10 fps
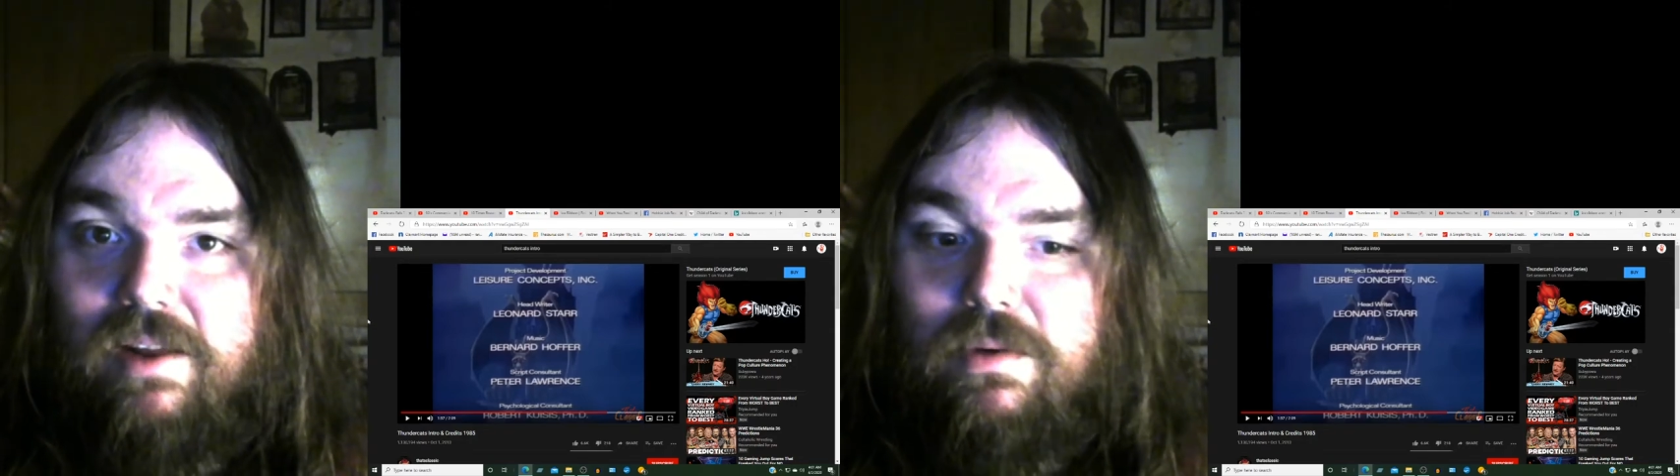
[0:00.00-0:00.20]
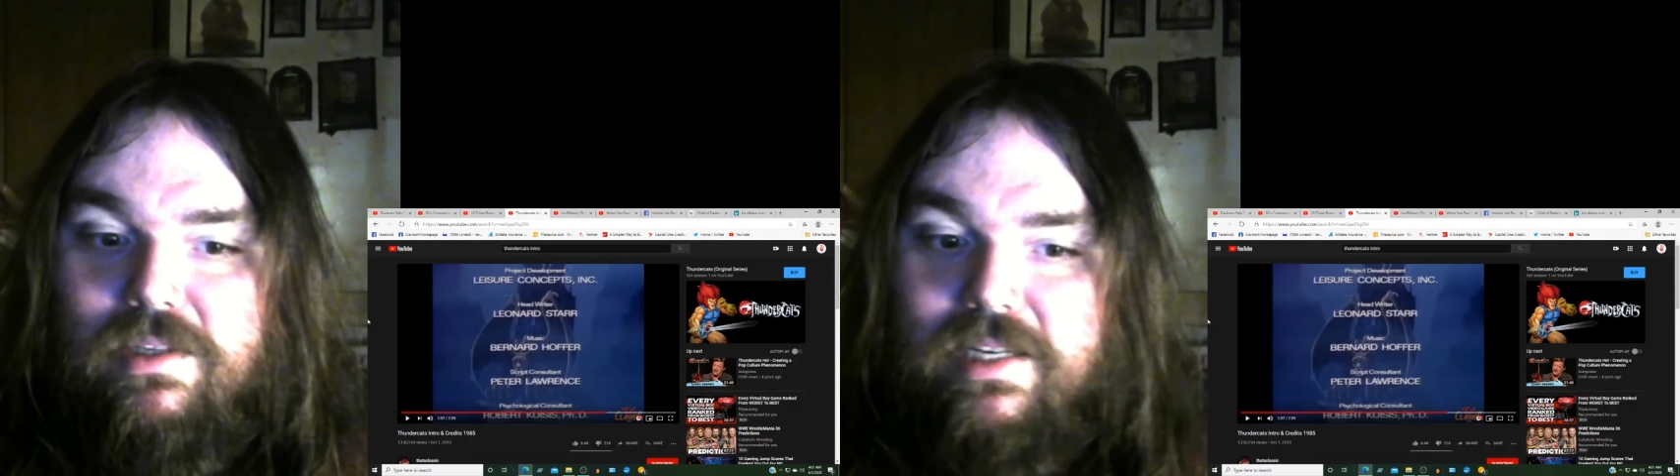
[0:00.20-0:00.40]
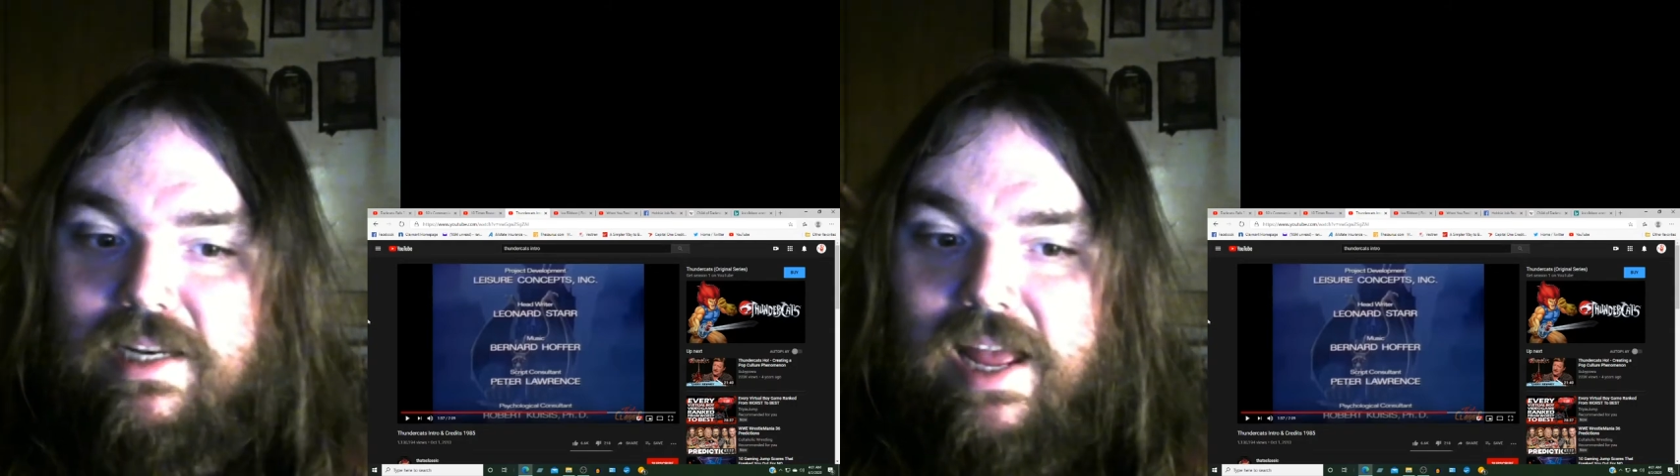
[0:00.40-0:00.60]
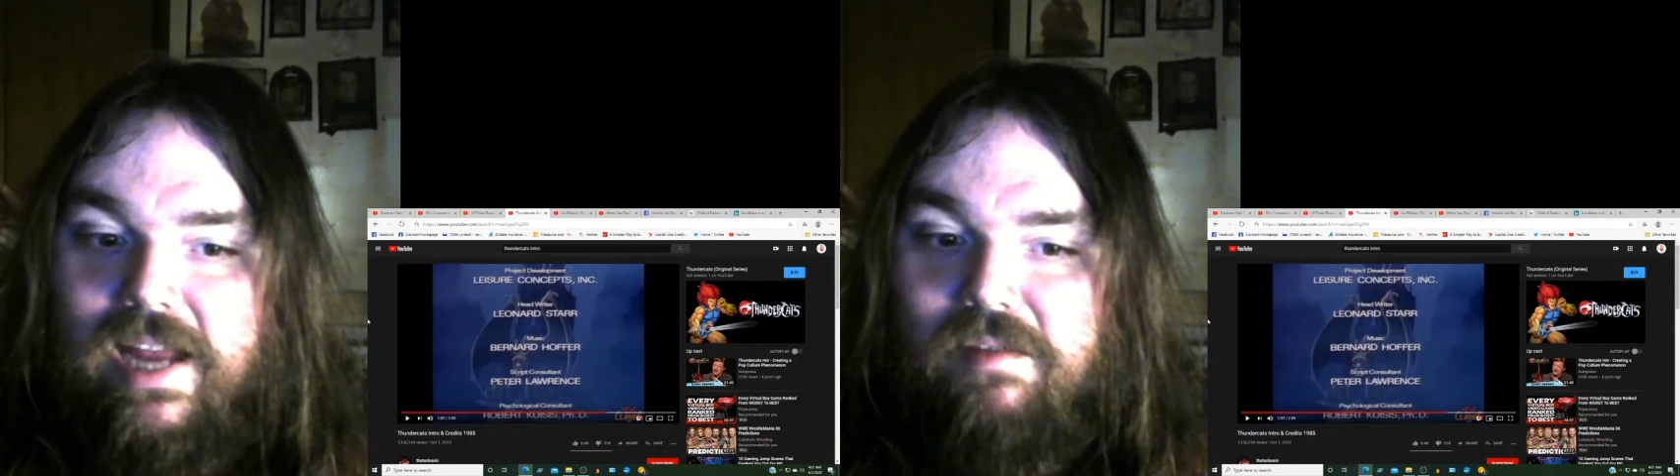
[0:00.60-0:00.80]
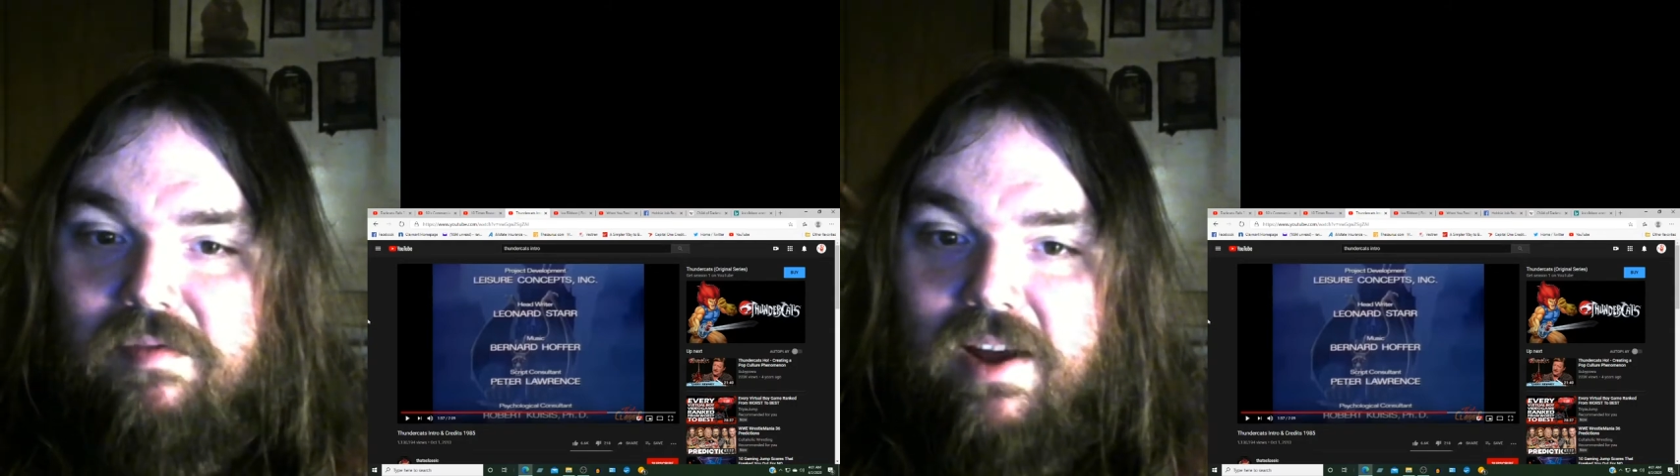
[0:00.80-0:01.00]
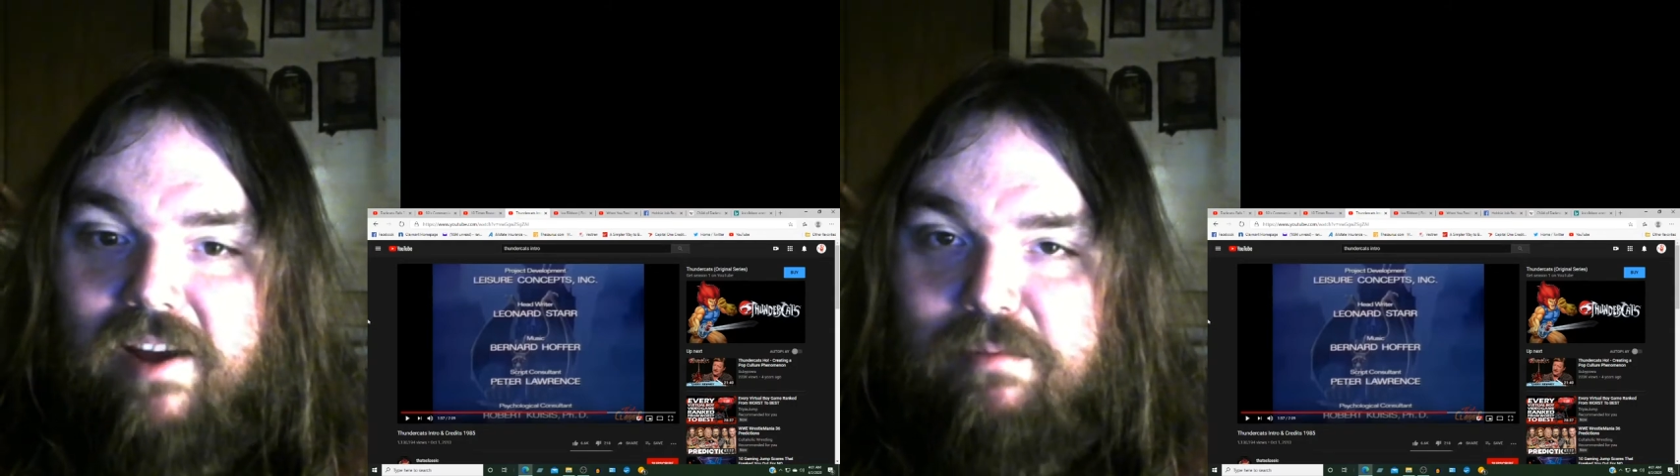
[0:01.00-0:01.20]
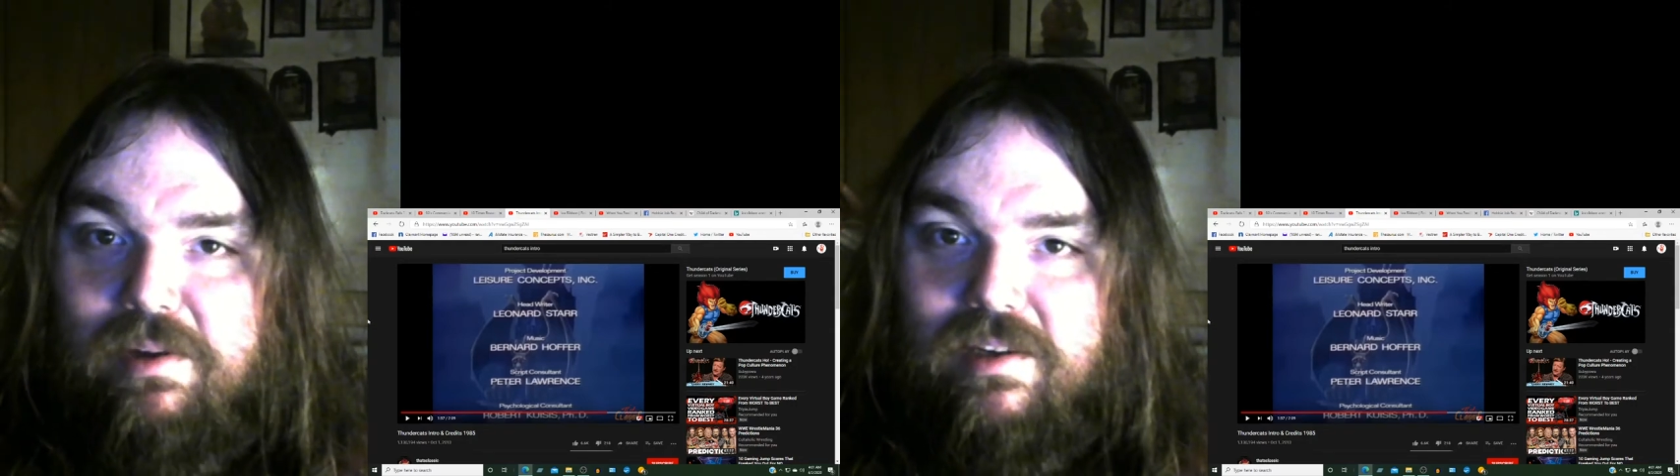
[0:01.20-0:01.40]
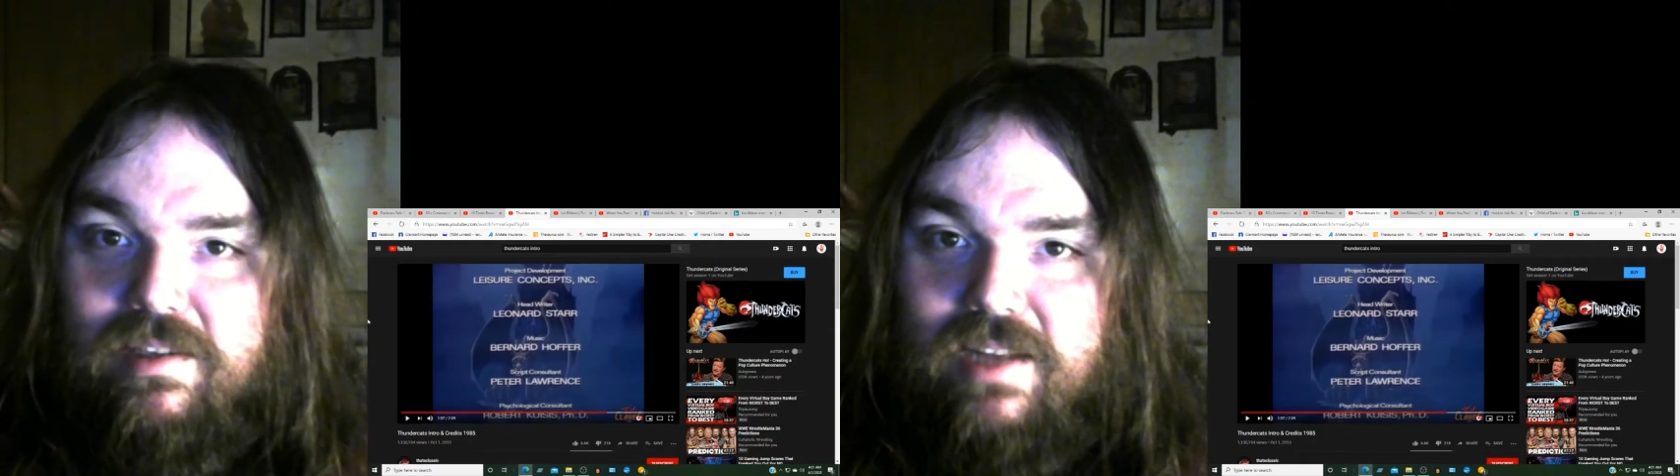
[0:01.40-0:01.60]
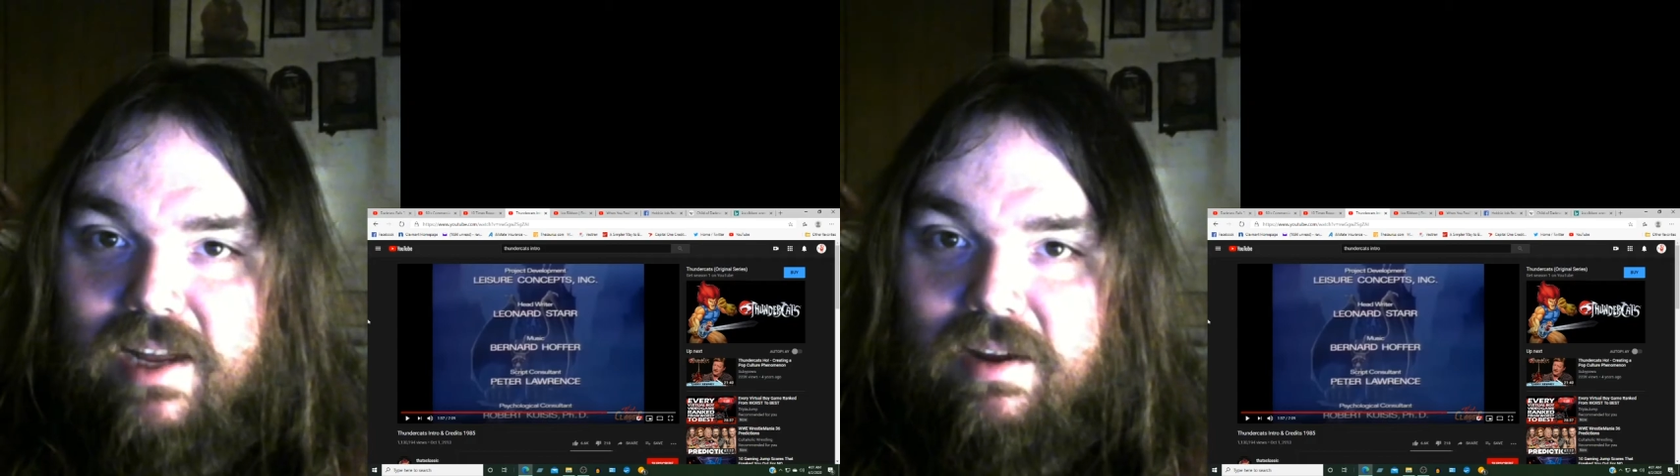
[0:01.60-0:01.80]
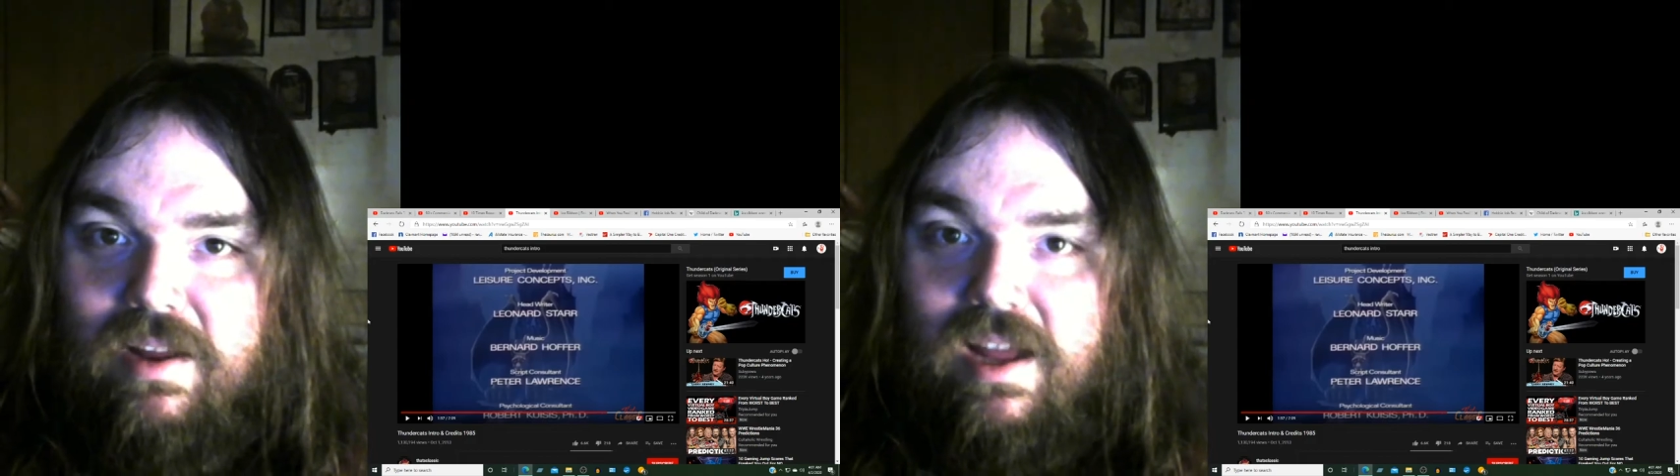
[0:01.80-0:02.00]
It wasn't in 85, because
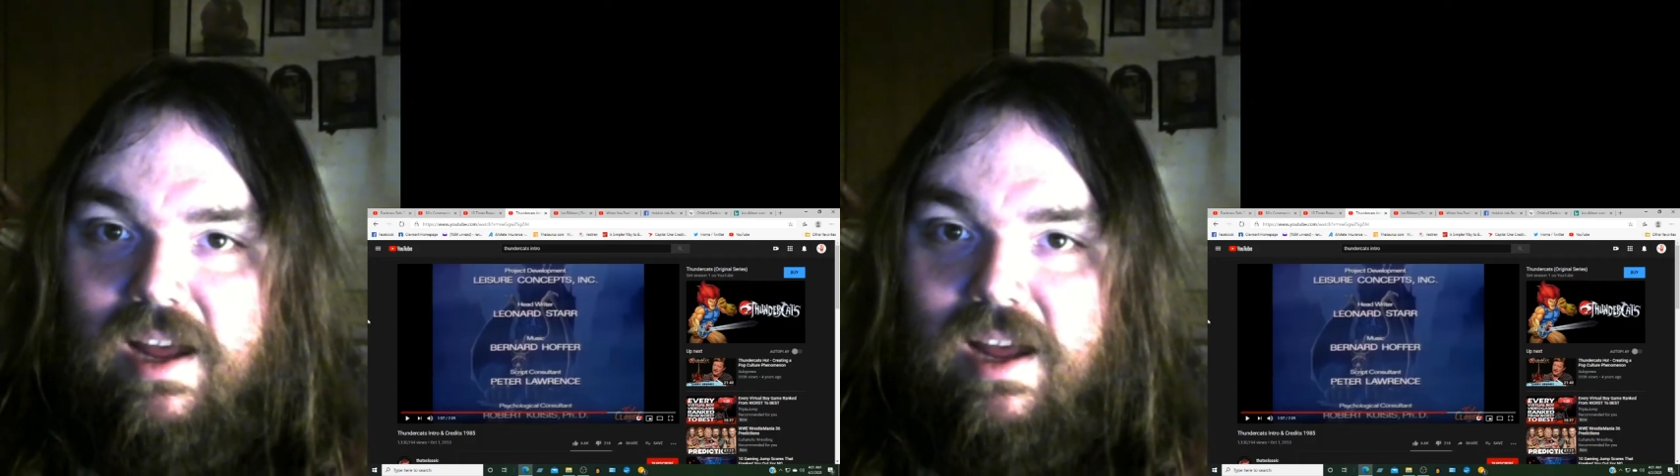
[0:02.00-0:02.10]
I